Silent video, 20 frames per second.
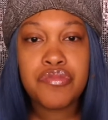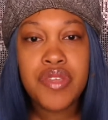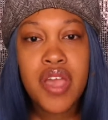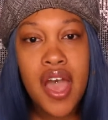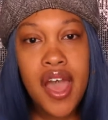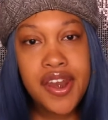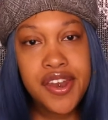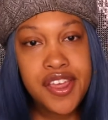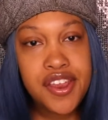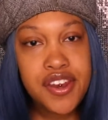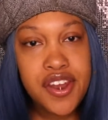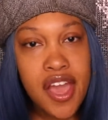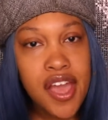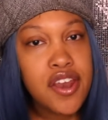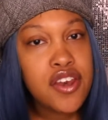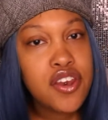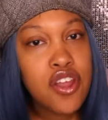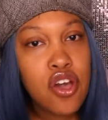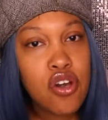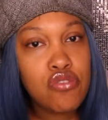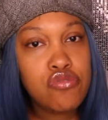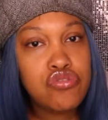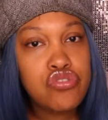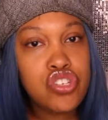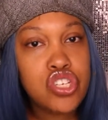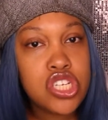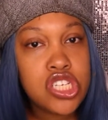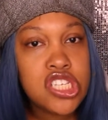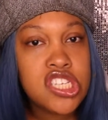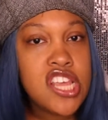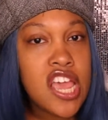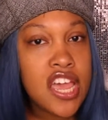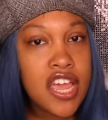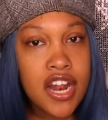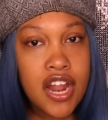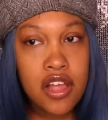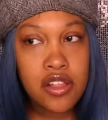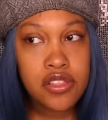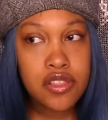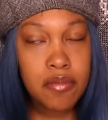I did not know you just take it
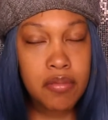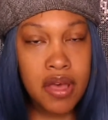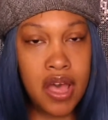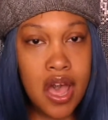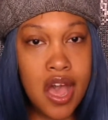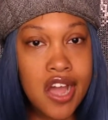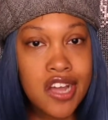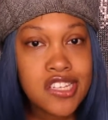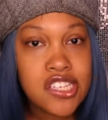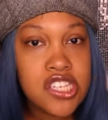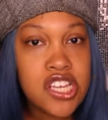out the box